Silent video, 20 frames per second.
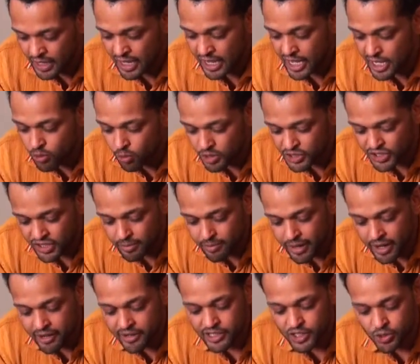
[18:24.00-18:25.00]
It was the
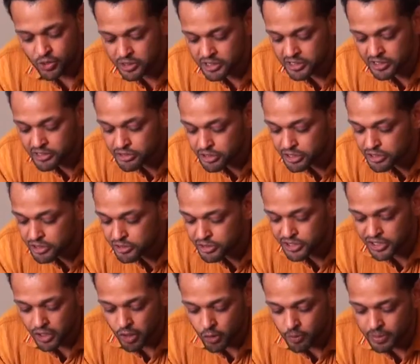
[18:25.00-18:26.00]
Marys who introduced
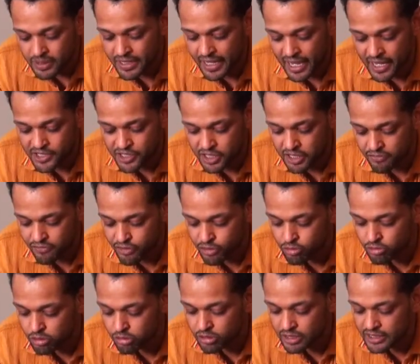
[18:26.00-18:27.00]
the open casket
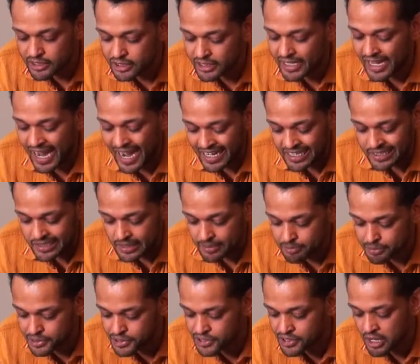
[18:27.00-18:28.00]
funeral into ACT
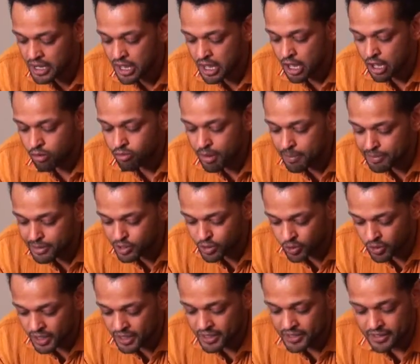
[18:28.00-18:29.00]
UP's
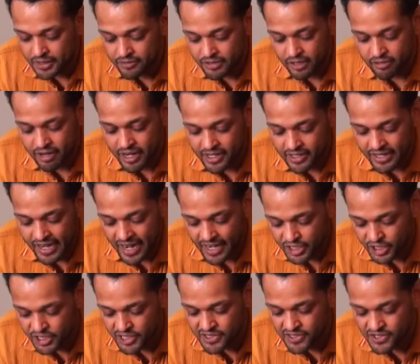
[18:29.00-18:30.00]
repertoire of direct
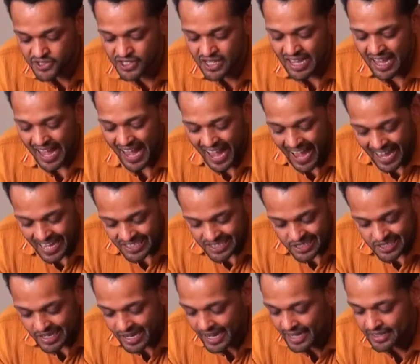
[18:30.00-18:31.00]
actions as
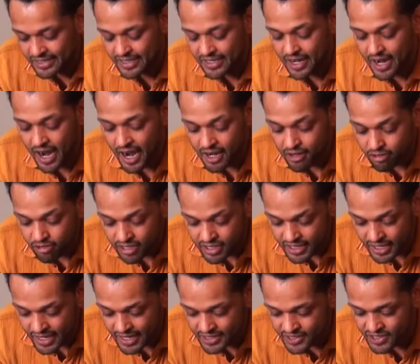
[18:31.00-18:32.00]
an act
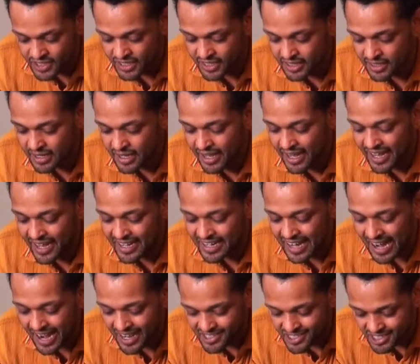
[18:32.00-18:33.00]
concretizing and
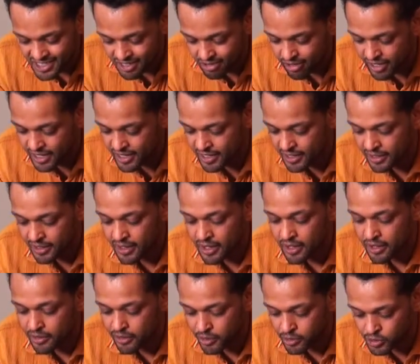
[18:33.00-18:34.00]
consecrating
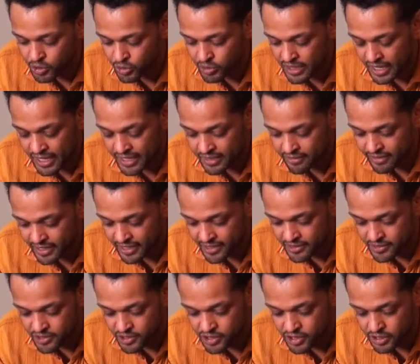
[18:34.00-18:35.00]
those who died of
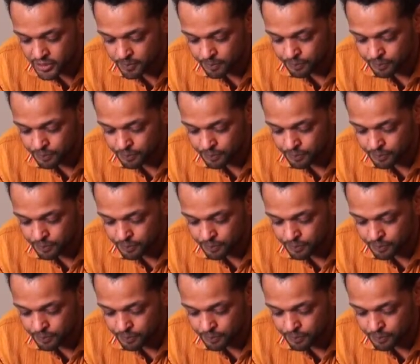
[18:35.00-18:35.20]
AIDS.